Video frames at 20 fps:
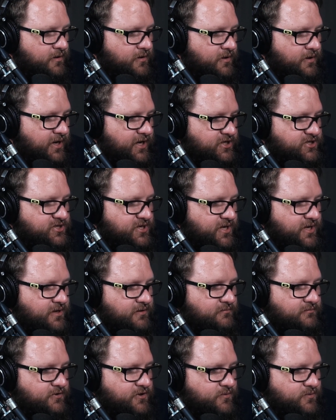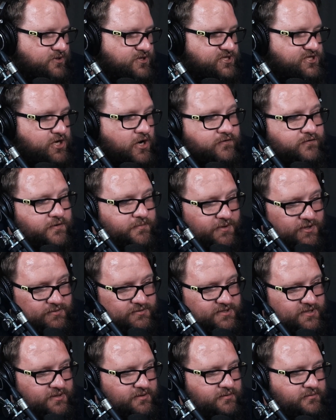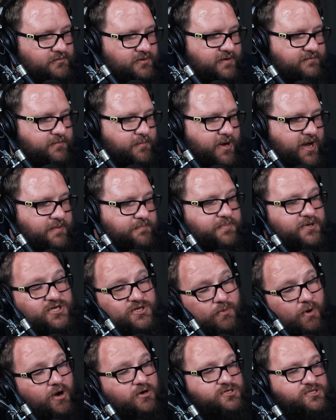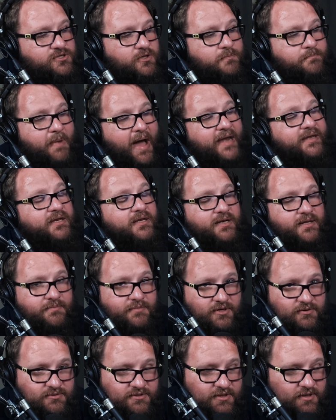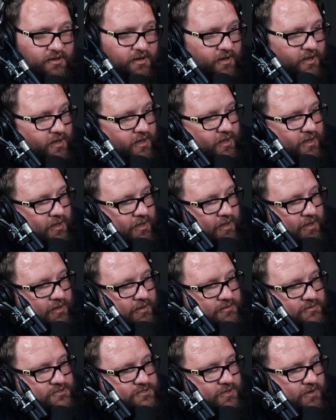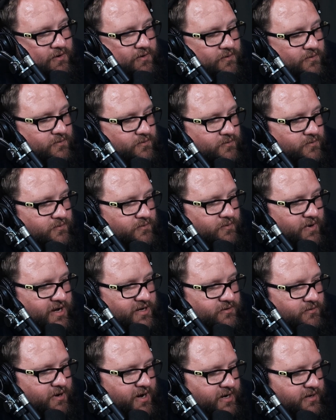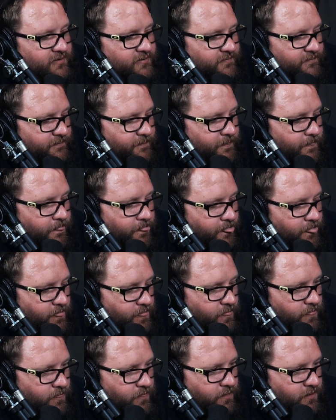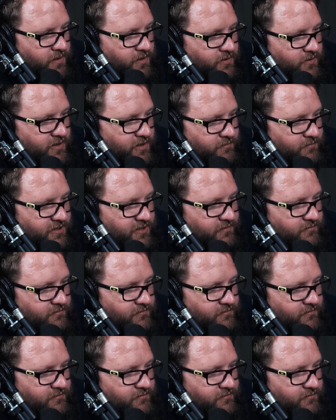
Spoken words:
Actually, you were server muted. Never mind, but you are still manually muted. So, Raingrad, can you hear me?